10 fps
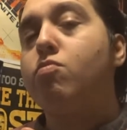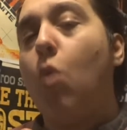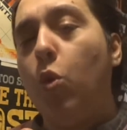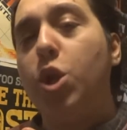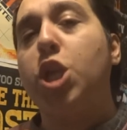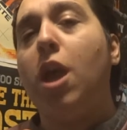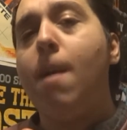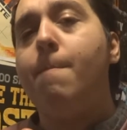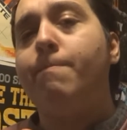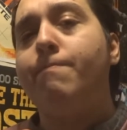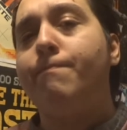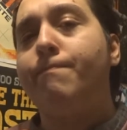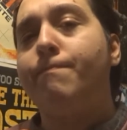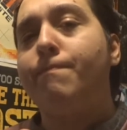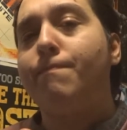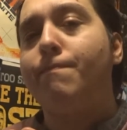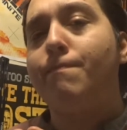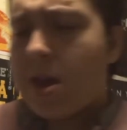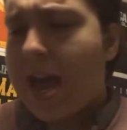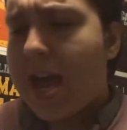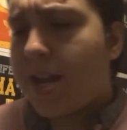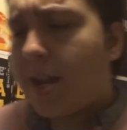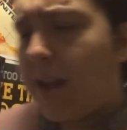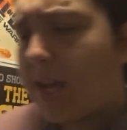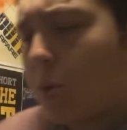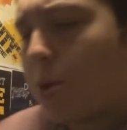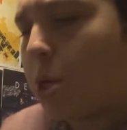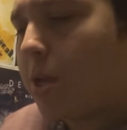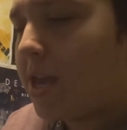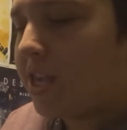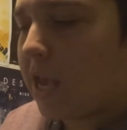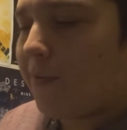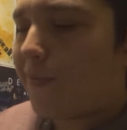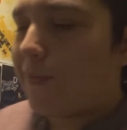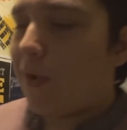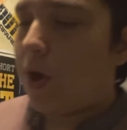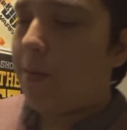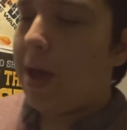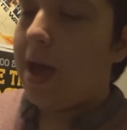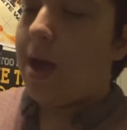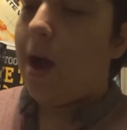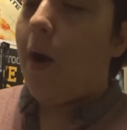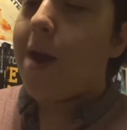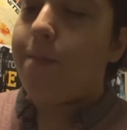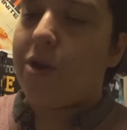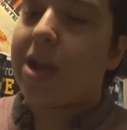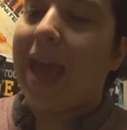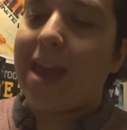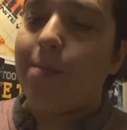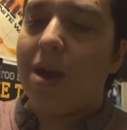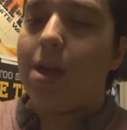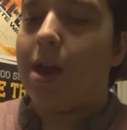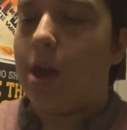All the time. And next question is from Hybrid Gamer,